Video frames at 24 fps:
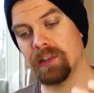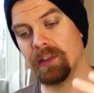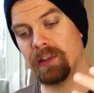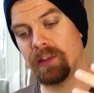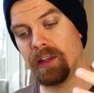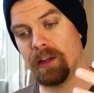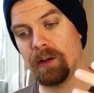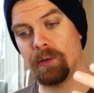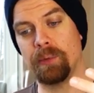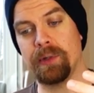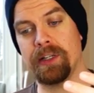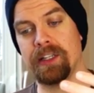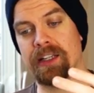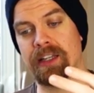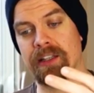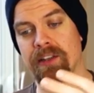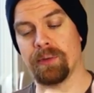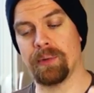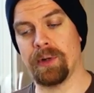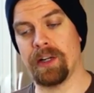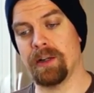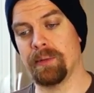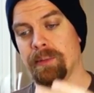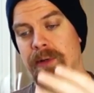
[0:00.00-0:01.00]
that we get the
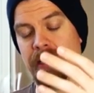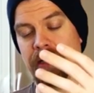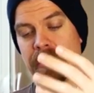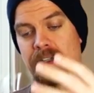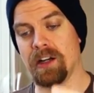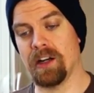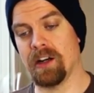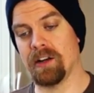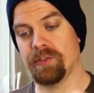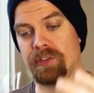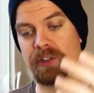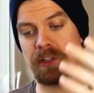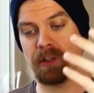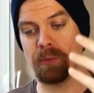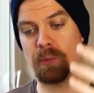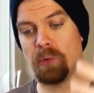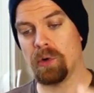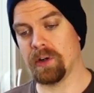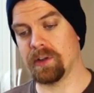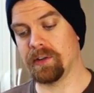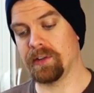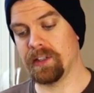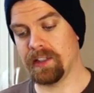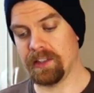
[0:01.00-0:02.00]
right amount of coffee and
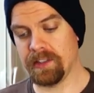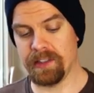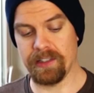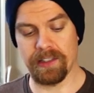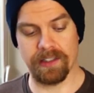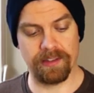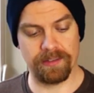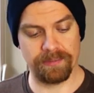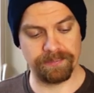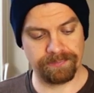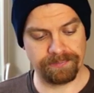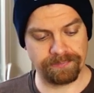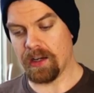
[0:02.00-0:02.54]
water in here.